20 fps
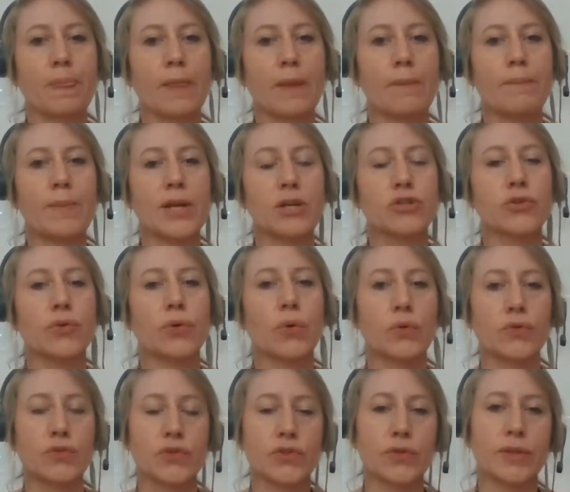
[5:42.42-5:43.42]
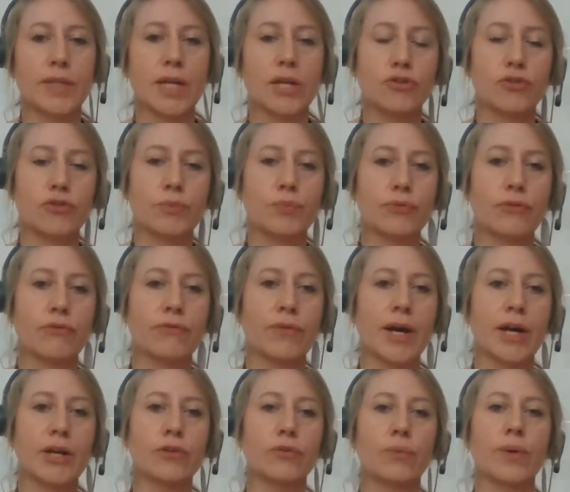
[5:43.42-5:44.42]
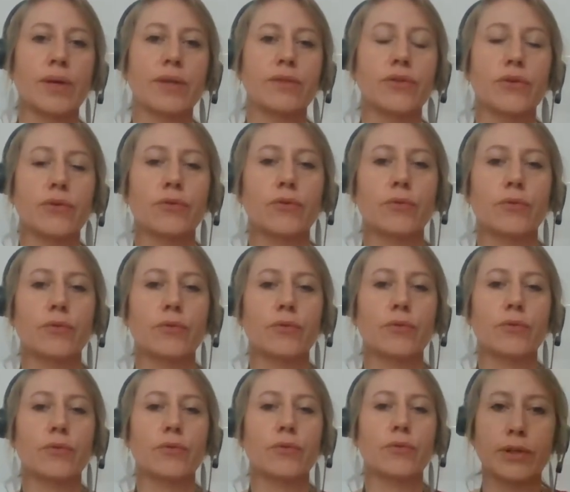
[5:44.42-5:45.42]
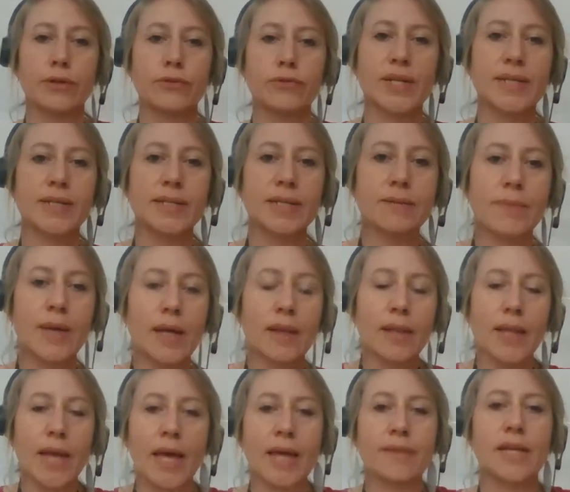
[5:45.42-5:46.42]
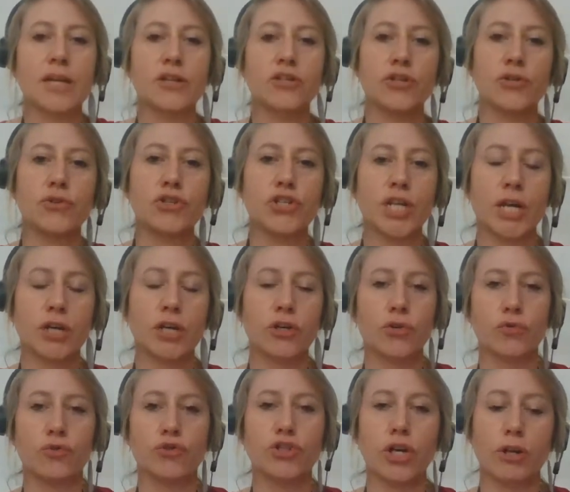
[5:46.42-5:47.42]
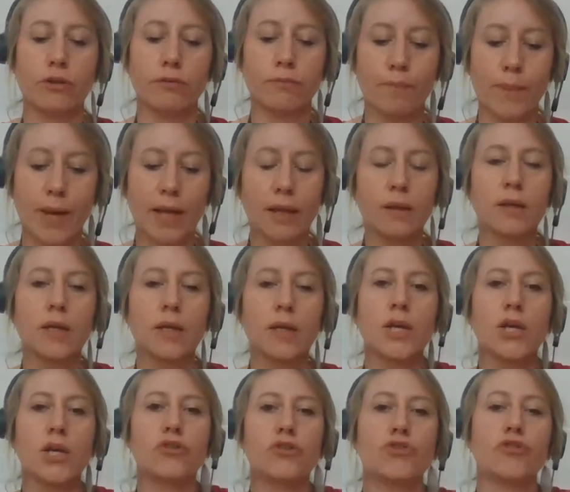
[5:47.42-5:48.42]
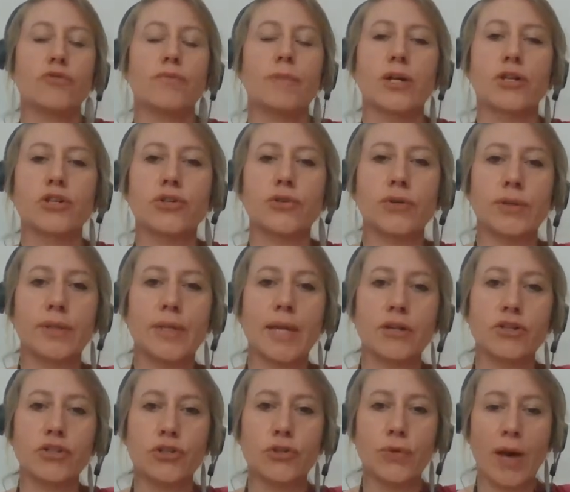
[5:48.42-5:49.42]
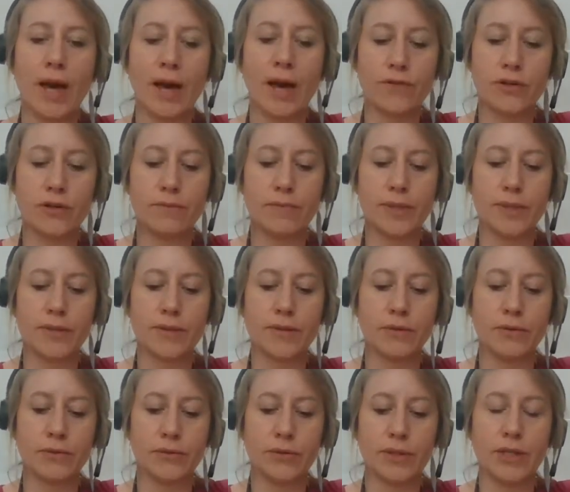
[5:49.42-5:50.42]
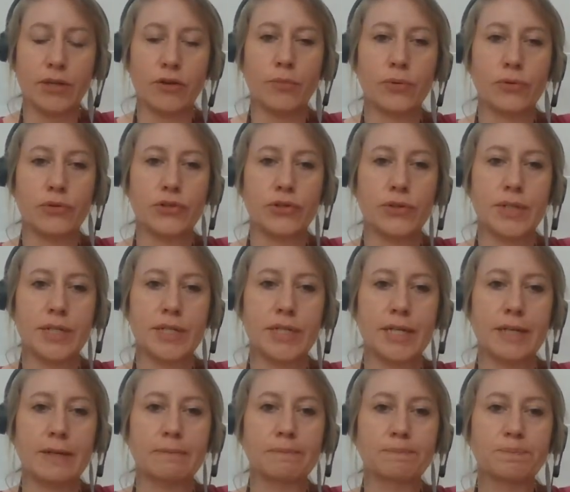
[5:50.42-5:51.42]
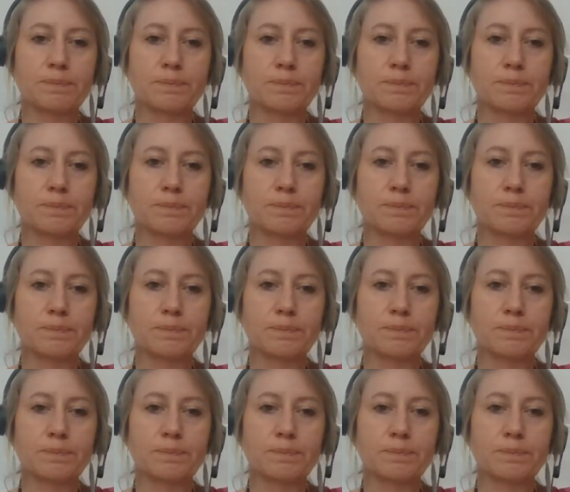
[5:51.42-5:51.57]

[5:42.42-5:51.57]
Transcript: make sure also that you provide with your personal address email and that you check your junk mail to make sure that you haven't missed on the opportunity.